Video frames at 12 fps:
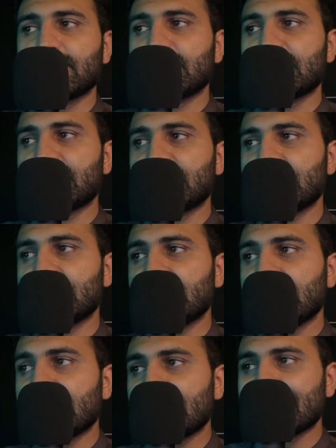This is
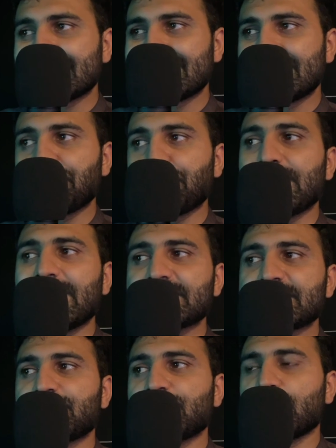
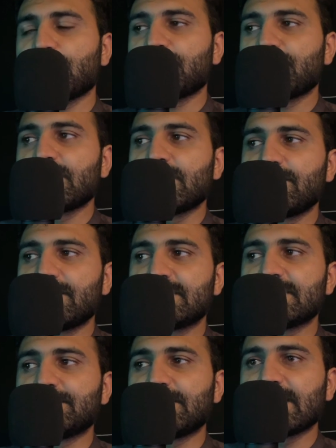simplest form which
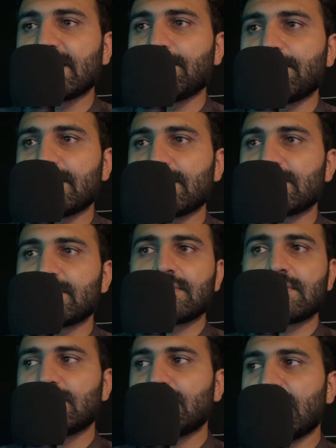is being happened,
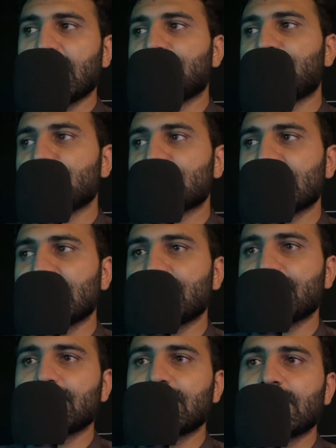and if you
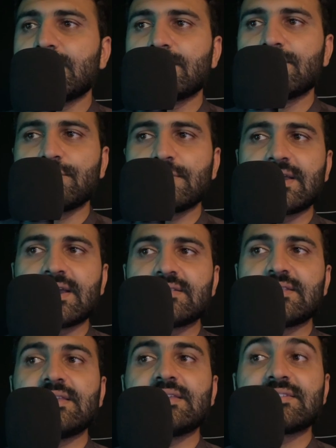save, we get
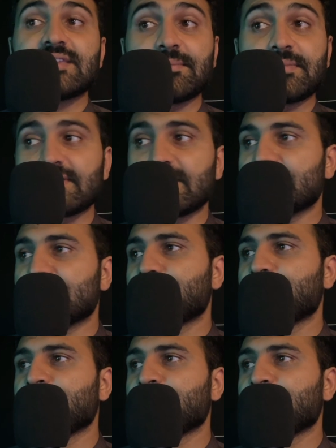the same result.